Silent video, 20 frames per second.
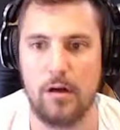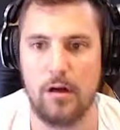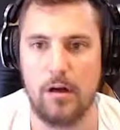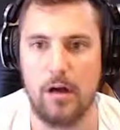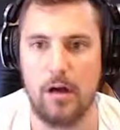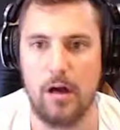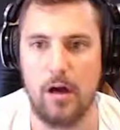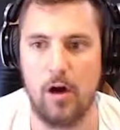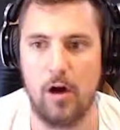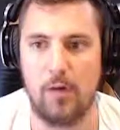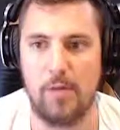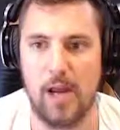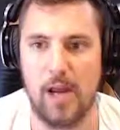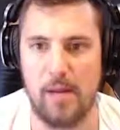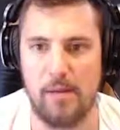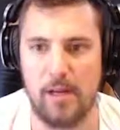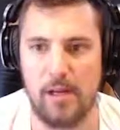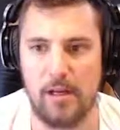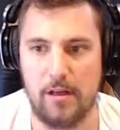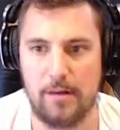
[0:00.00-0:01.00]
Oh,
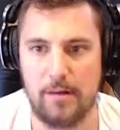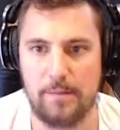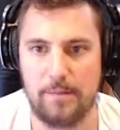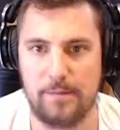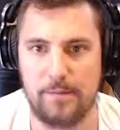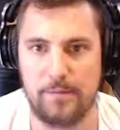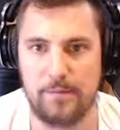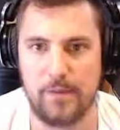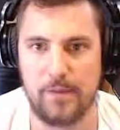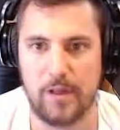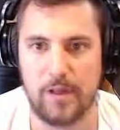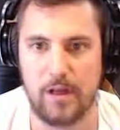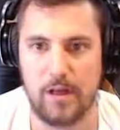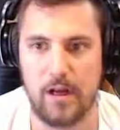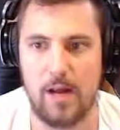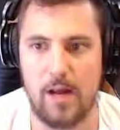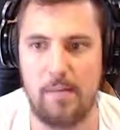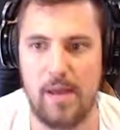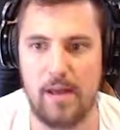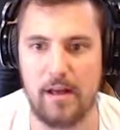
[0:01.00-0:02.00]
baby. Can
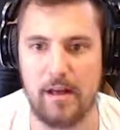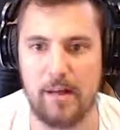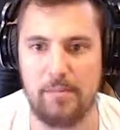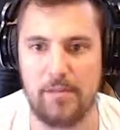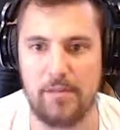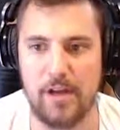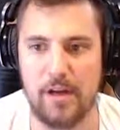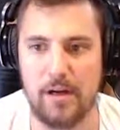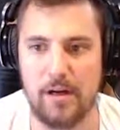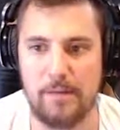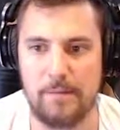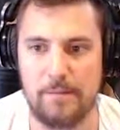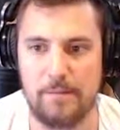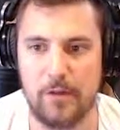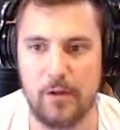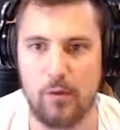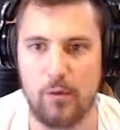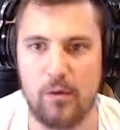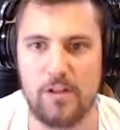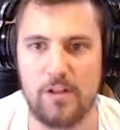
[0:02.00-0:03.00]
I make it up there?
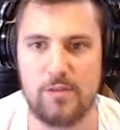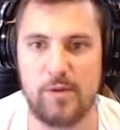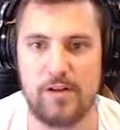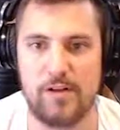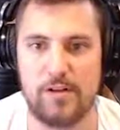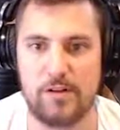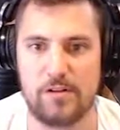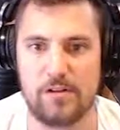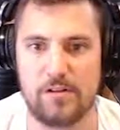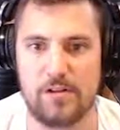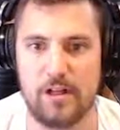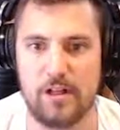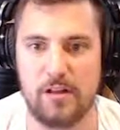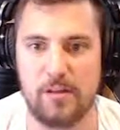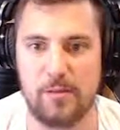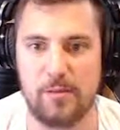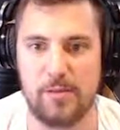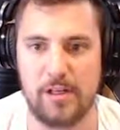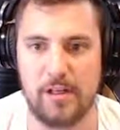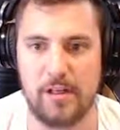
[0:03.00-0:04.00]
Let's wait till there's a
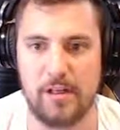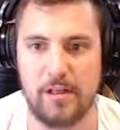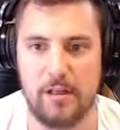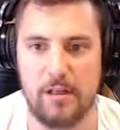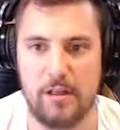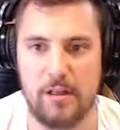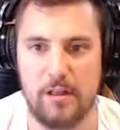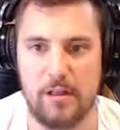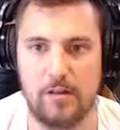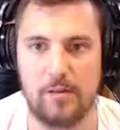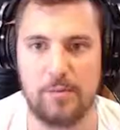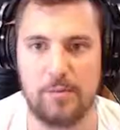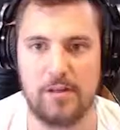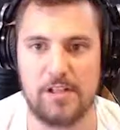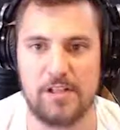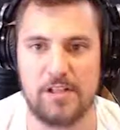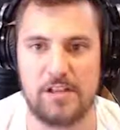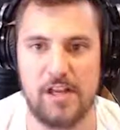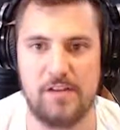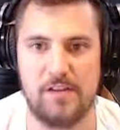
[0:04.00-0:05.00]
little bit of a little bit of
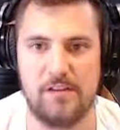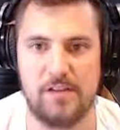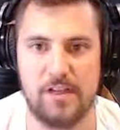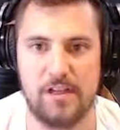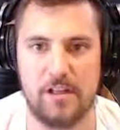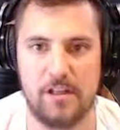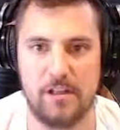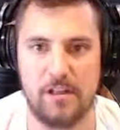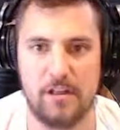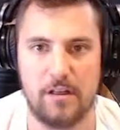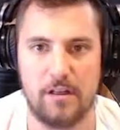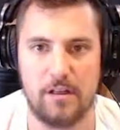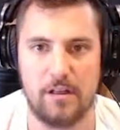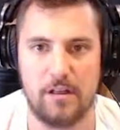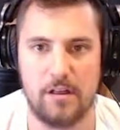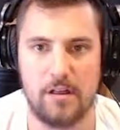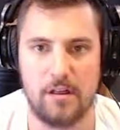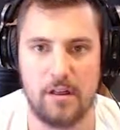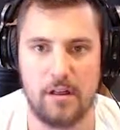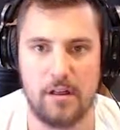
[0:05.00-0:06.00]
safety.
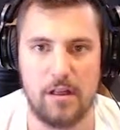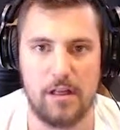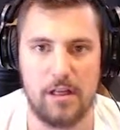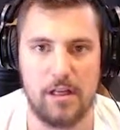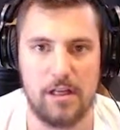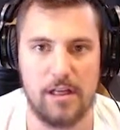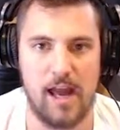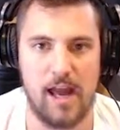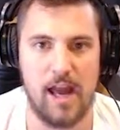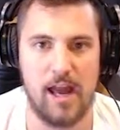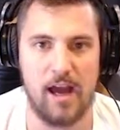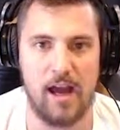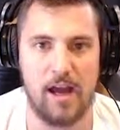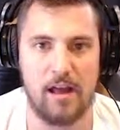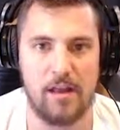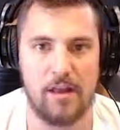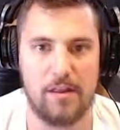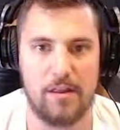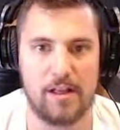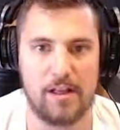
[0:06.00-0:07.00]
Yeah,
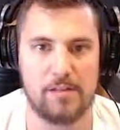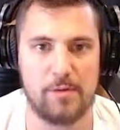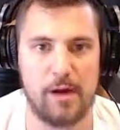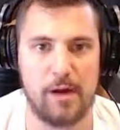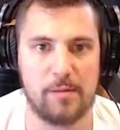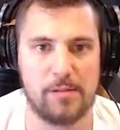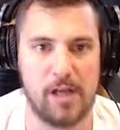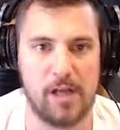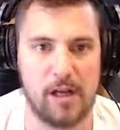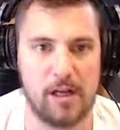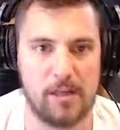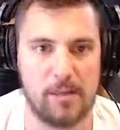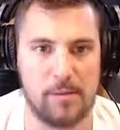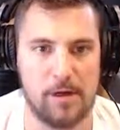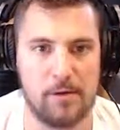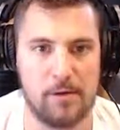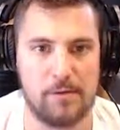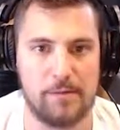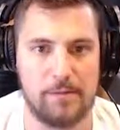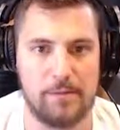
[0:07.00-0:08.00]
that's what I'm talking
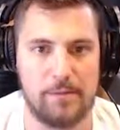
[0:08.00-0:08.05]
about.